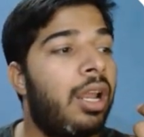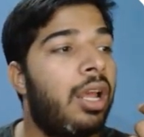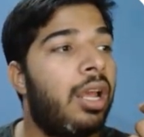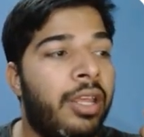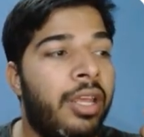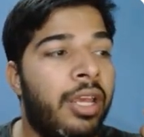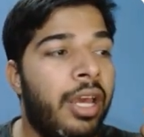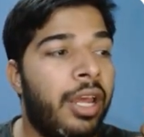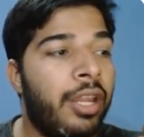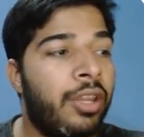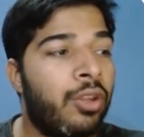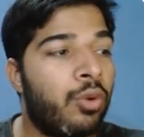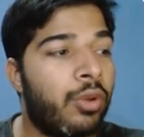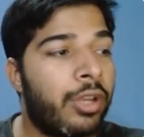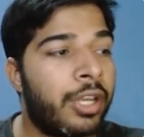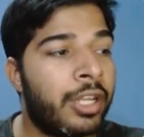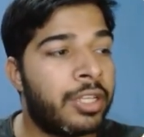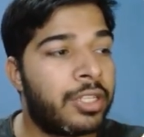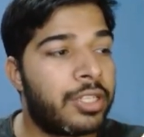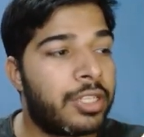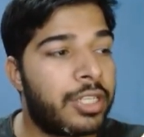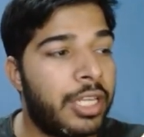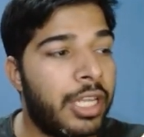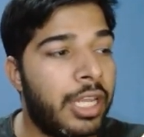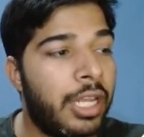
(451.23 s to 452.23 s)
Here you can
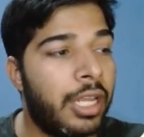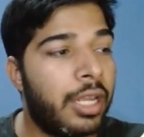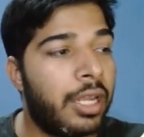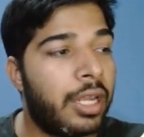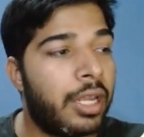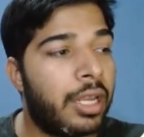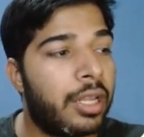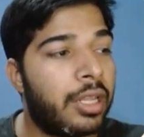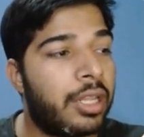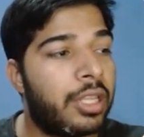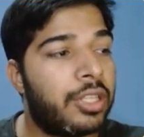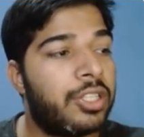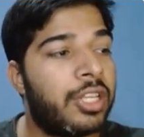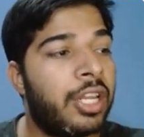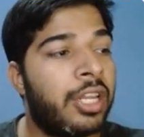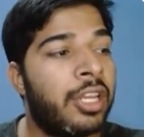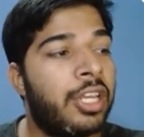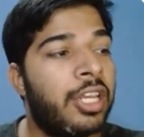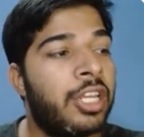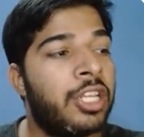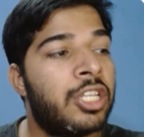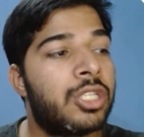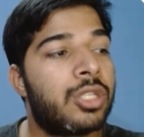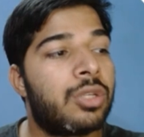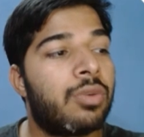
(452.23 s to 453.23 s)
see the
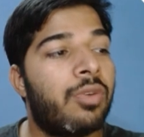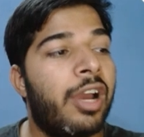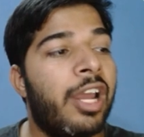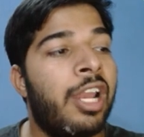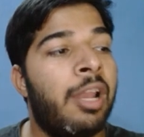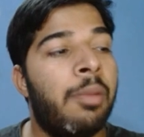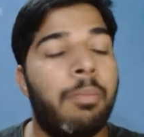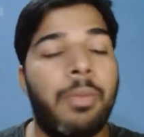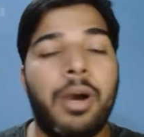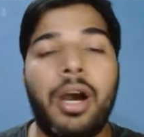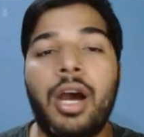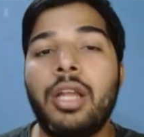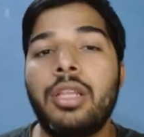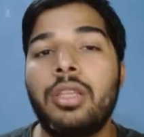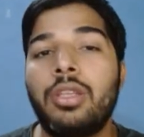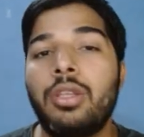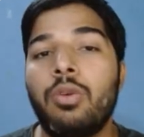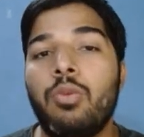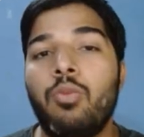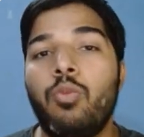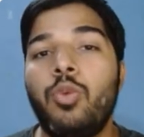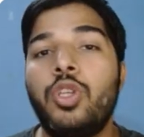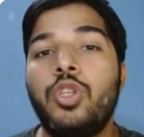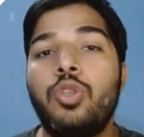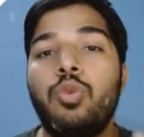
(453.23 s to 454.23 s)
Jenkins file path
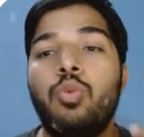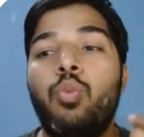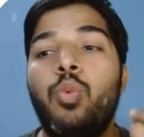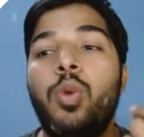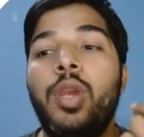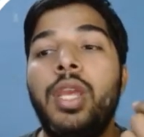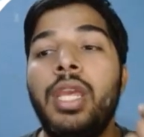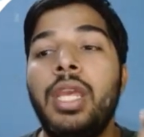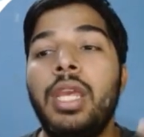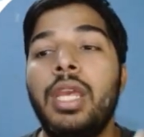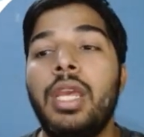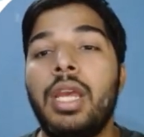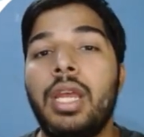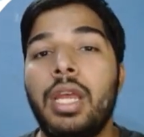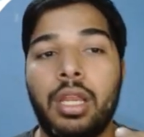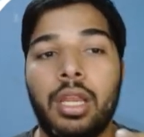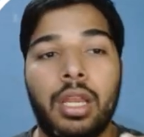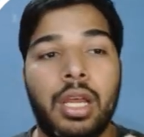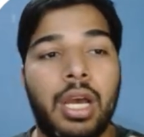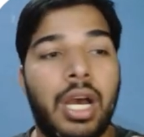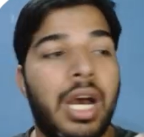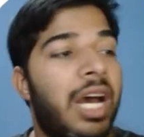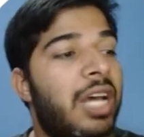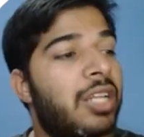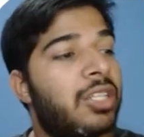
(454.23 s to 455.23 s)
which we
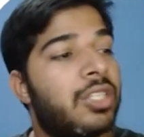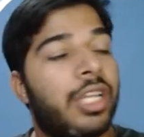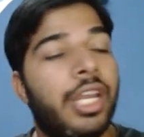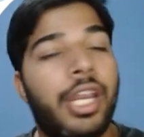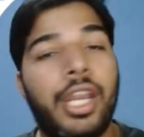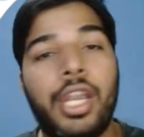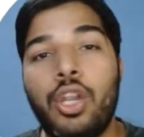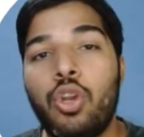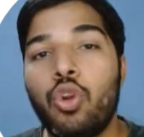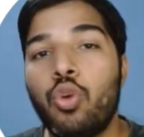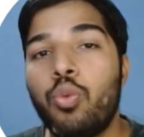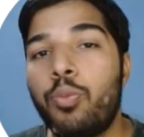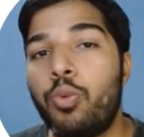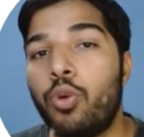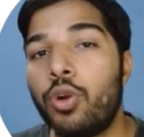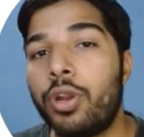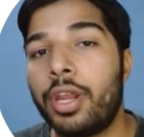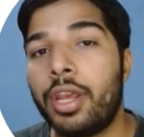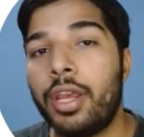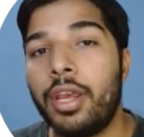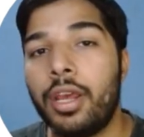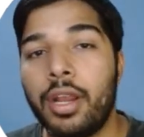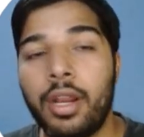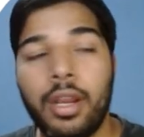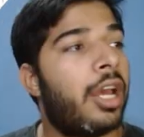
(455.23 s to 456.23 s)
ask it to put
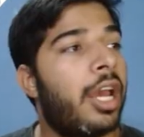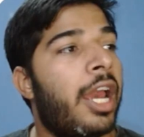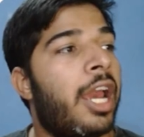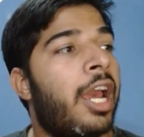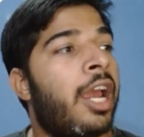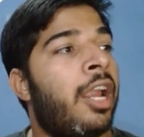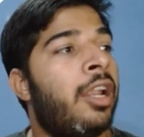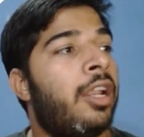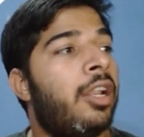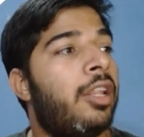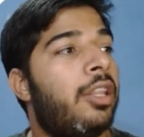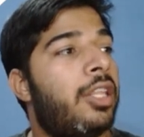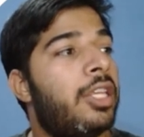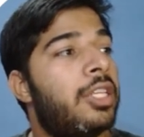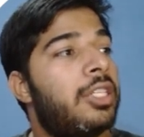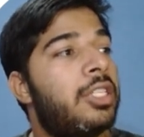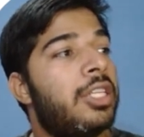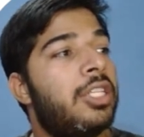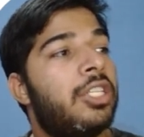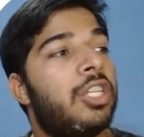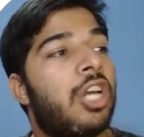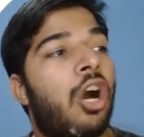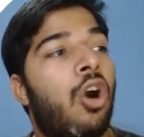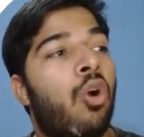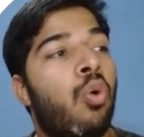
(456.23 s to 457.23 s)
here, and this
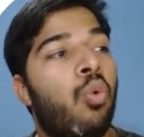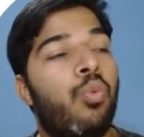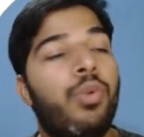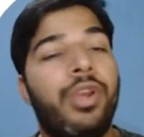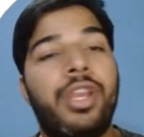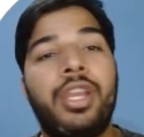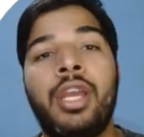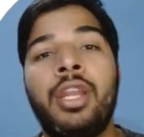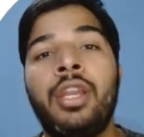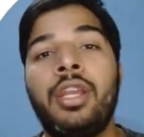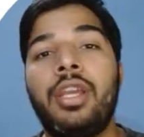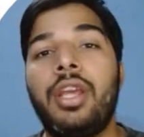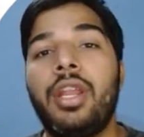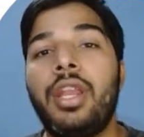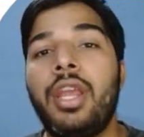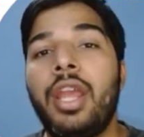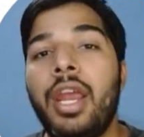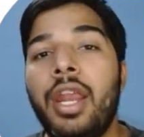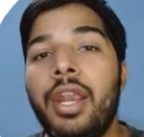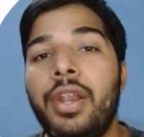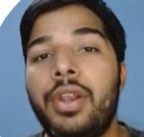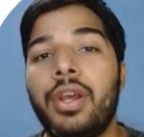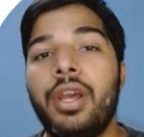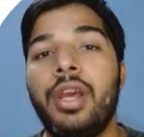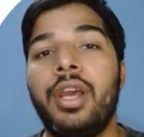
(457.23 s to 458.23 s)
is how we can
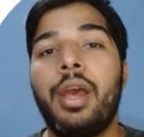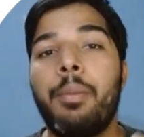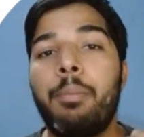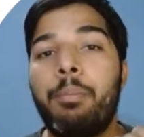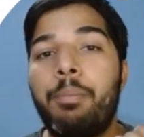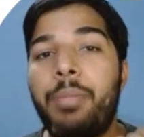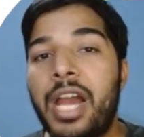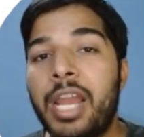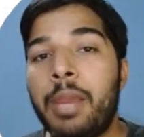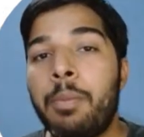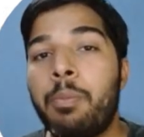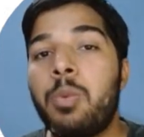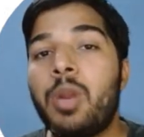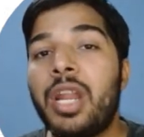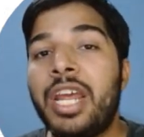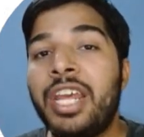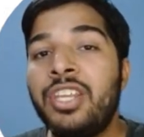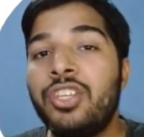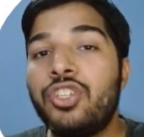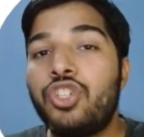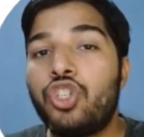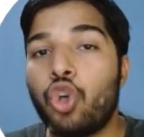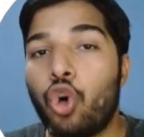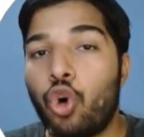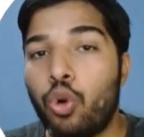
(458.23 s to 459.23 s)
create
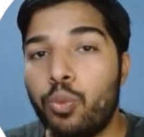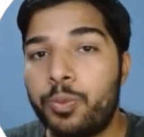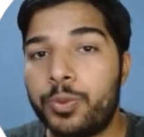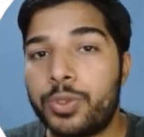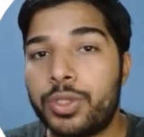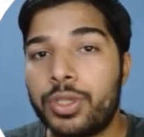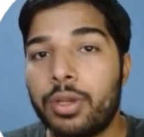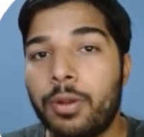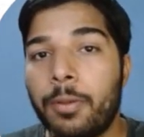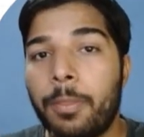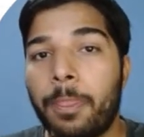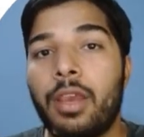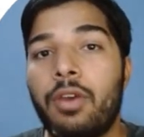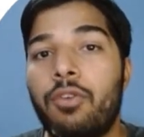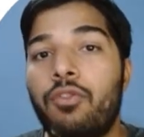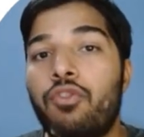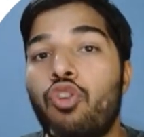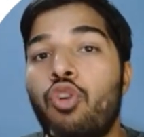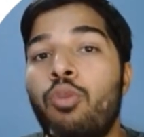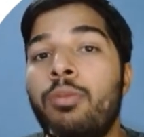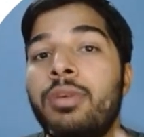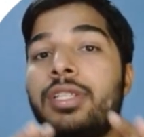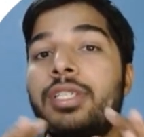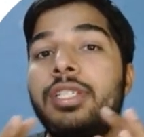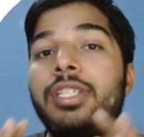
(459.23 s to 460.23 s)
pipeline jobs
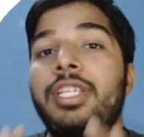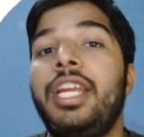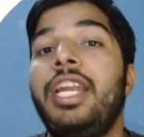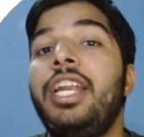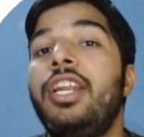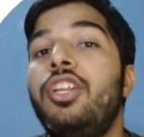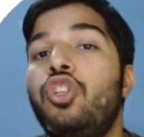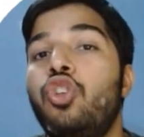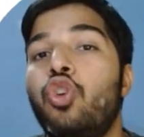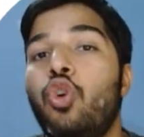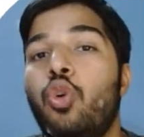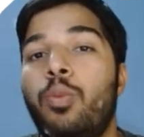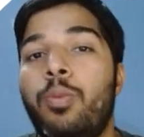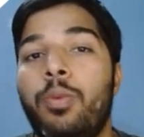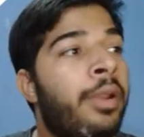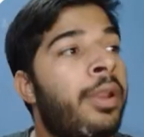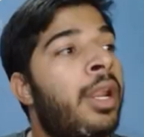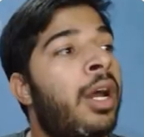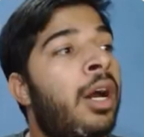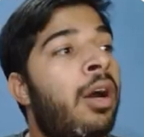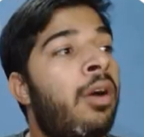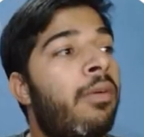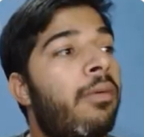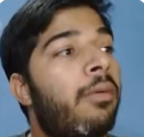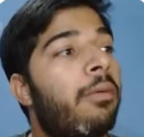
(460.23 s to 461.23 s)
from a seed job.
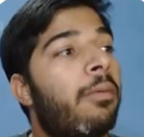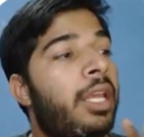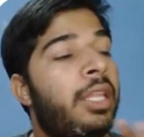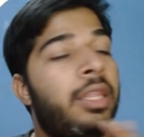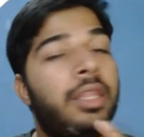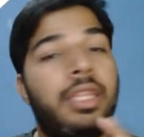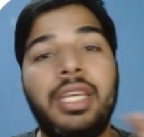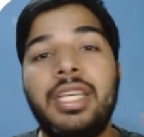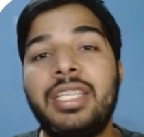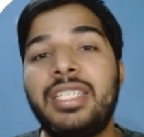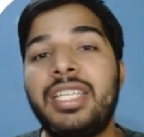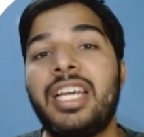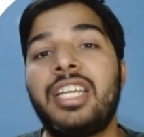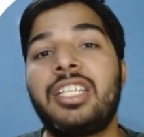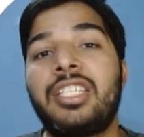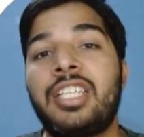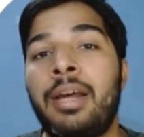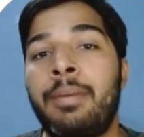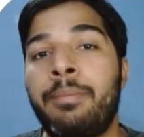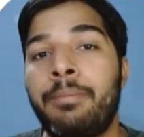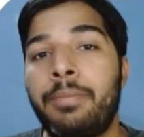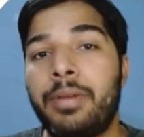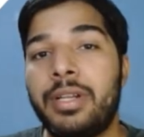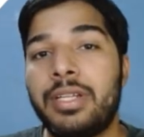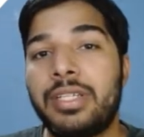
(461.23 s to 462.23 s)
Now in these
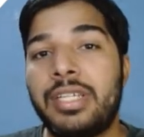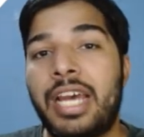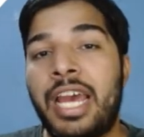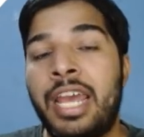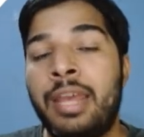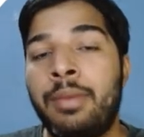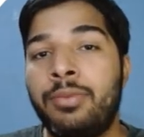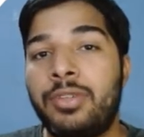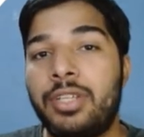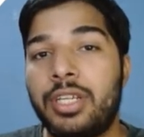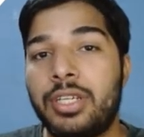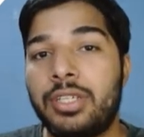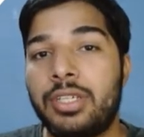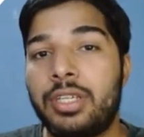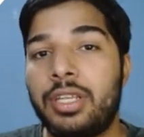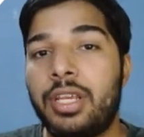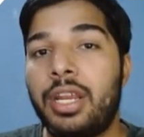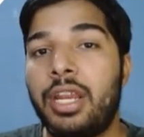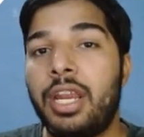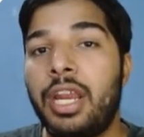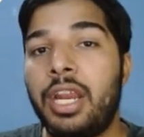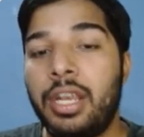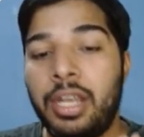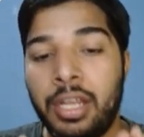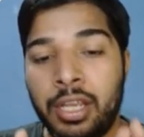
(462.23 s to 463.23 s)
examples, I am just
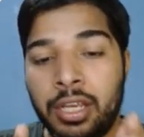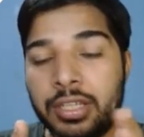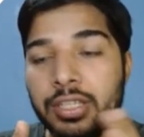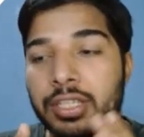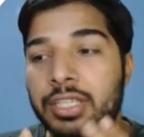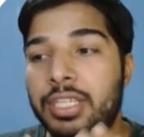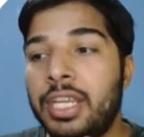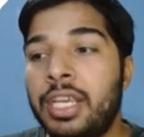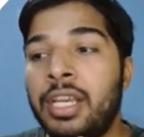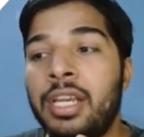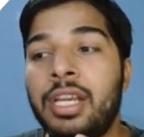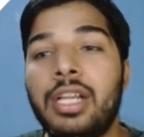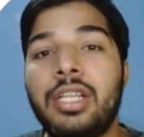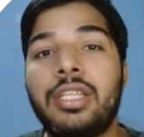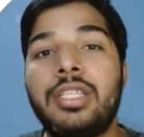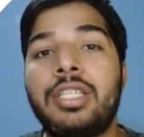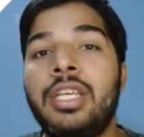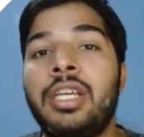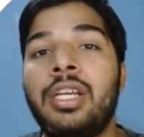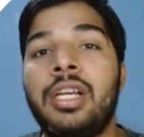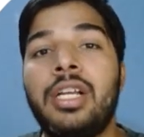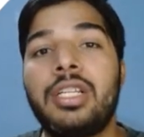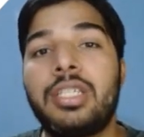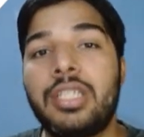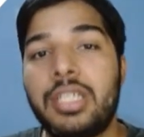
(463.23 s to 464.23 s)
creating a single
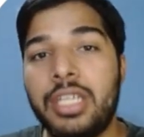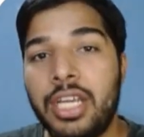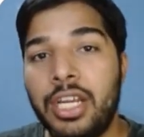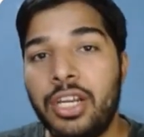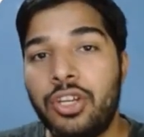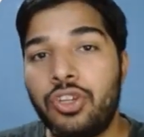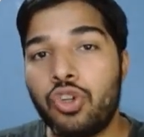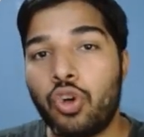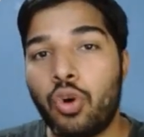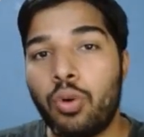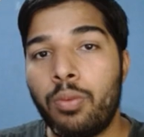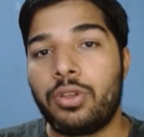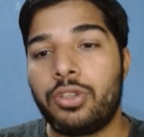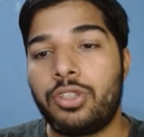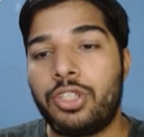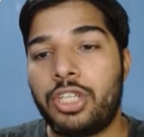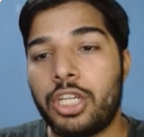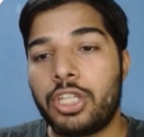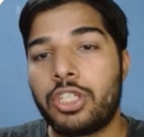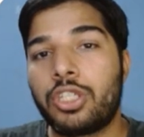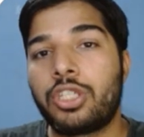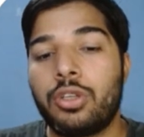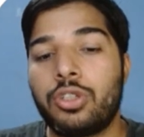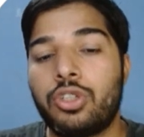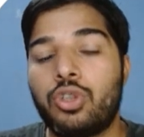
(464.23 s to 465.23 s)
seed job,
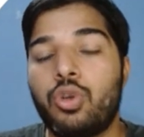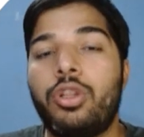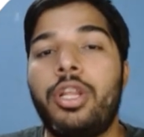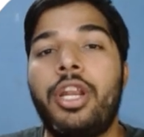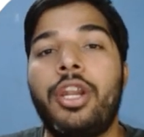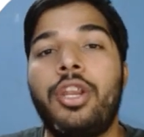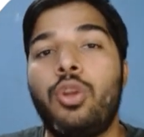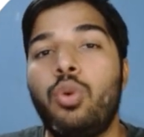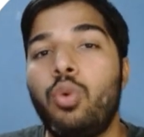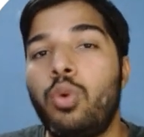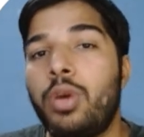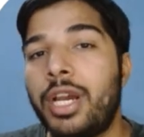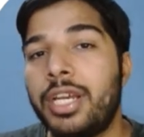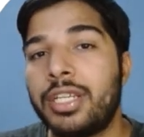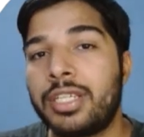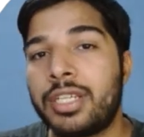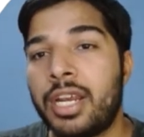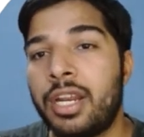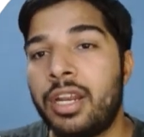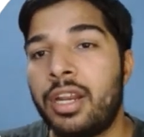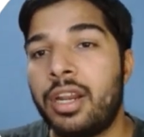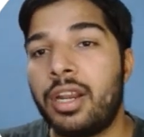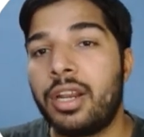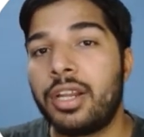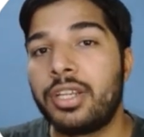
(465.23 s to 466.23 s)
just so that you guys
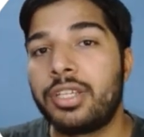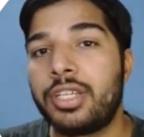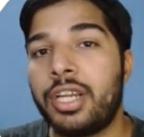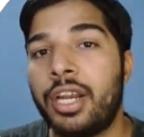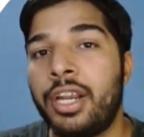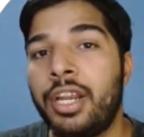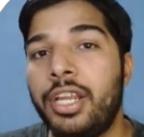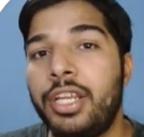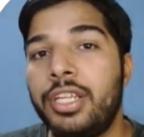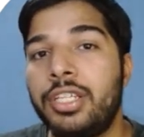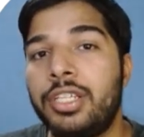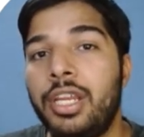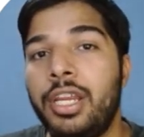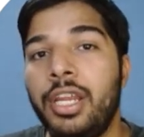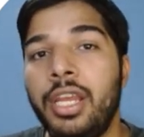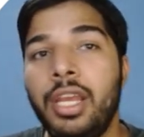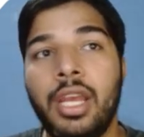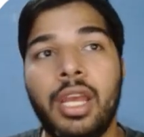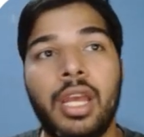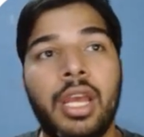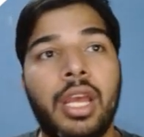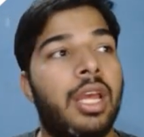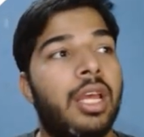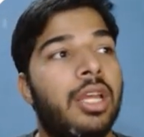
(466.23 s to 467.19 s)
can understand easily.